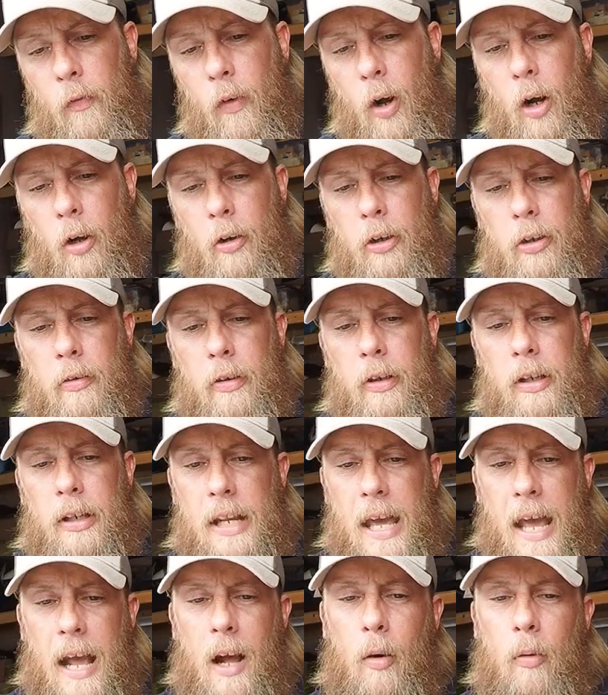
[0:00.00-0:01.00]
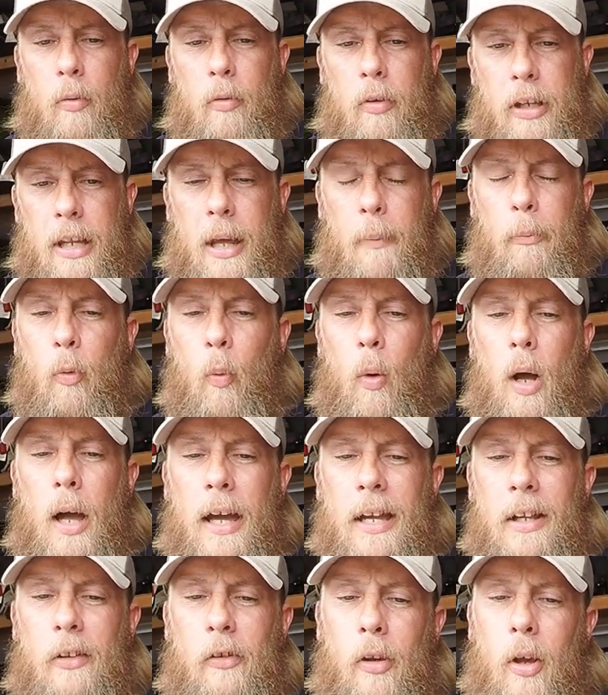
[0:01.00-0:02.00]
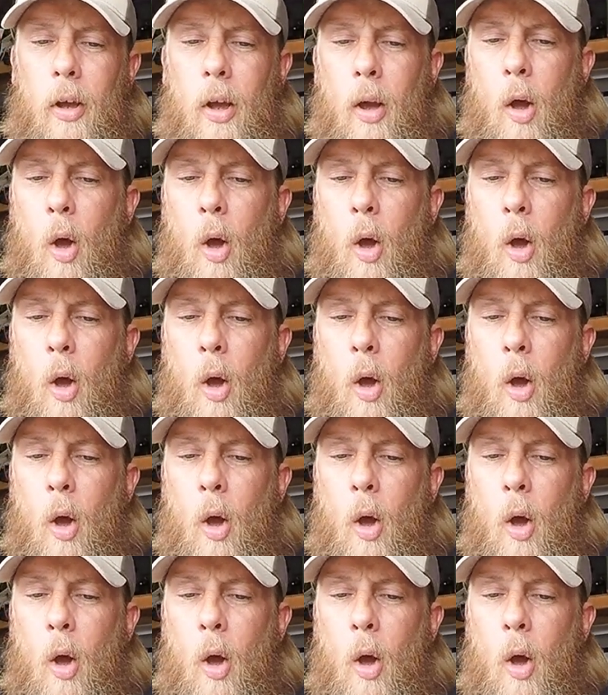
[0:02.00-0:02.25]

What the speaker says: far down depth-wise,